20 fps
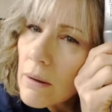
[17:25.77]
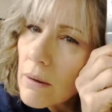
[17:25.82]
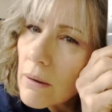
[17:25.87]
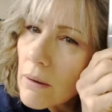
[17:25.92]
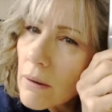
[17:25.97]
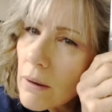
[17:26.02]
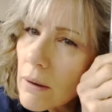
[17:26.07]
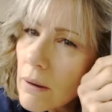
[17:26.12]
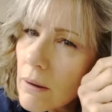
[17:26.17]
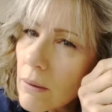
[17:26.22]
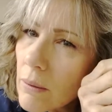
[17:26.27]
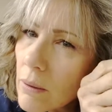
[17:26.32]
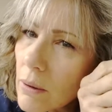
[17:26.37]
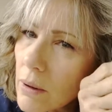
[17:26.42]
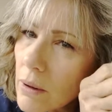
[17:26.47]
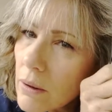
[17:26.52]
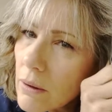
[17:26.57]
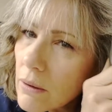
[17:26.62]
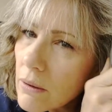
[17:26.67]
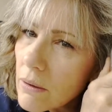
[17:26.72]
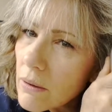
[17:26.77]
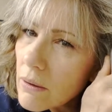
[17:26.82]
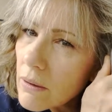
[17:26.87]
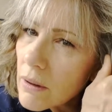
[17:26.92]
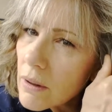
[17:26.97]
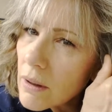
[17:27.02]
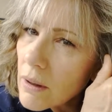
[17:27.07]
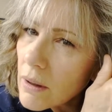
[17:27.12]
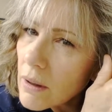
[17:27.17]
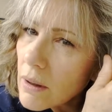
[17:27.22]
All right, we're gonna
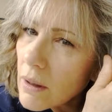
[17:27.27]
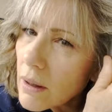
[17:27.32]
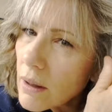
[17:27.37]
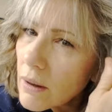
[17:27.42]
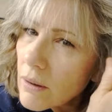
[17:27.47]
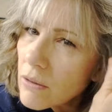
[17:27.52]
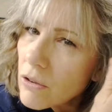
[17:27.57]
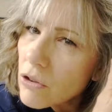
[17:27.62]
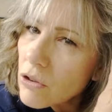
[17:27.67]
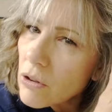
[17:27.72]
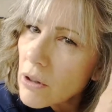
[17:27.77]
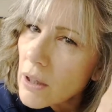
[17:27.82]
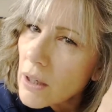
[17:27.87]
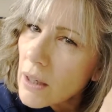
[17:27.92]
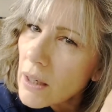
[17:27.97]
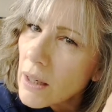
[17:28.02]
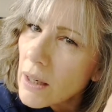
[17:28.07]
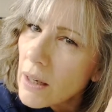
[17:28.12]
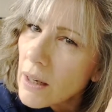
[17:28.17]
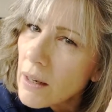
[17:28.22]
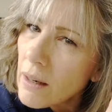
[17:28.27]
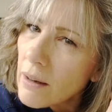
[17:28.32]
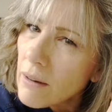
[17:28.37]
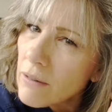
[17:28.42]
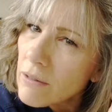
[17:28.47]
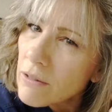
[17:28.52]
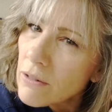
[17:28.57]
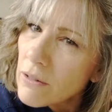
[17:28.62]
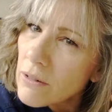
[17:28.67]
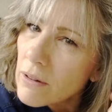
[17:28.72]
stick it half
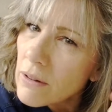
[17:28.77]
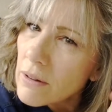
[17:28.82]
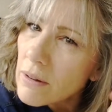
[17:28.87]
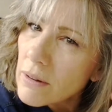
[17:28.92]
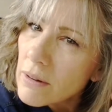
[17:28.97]
shaft.